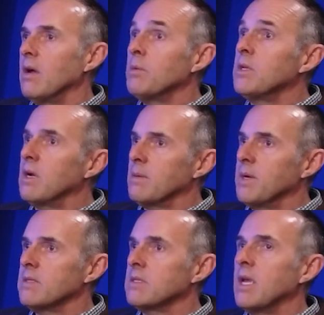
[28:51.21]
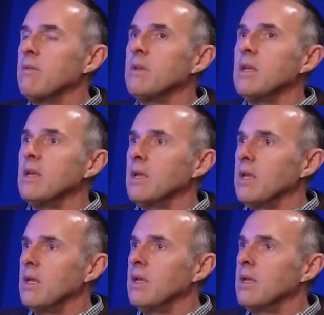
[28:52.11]
We talk about safety,
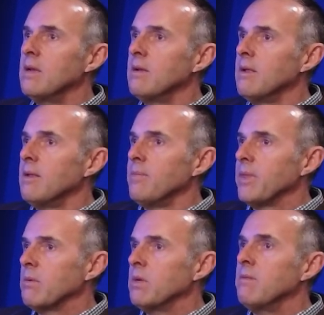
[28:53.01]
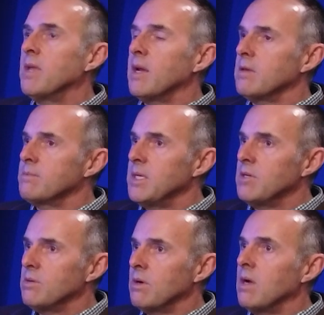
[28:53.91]
and when you've got as
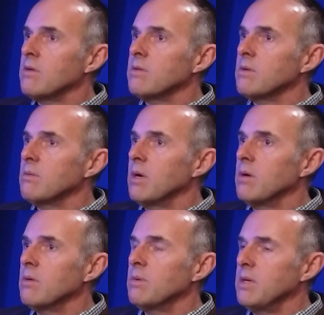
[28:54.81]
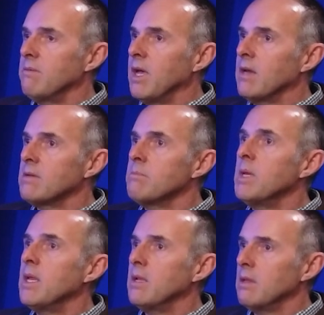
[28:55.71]
many trucks on the road, when you've got as
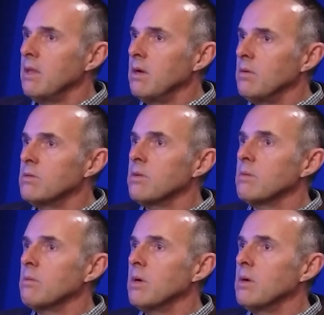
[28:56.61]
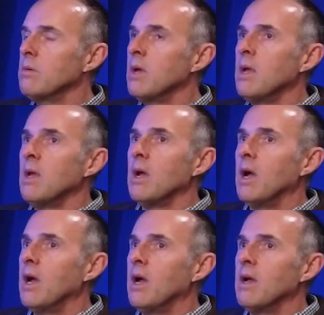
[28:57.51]
many loads on the road,
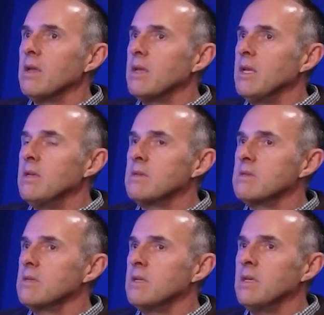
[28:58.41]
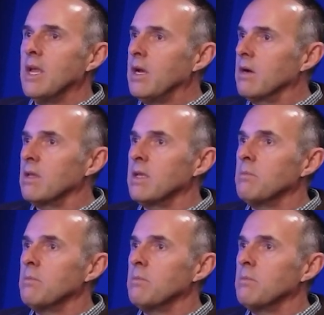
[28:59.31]
it is inherently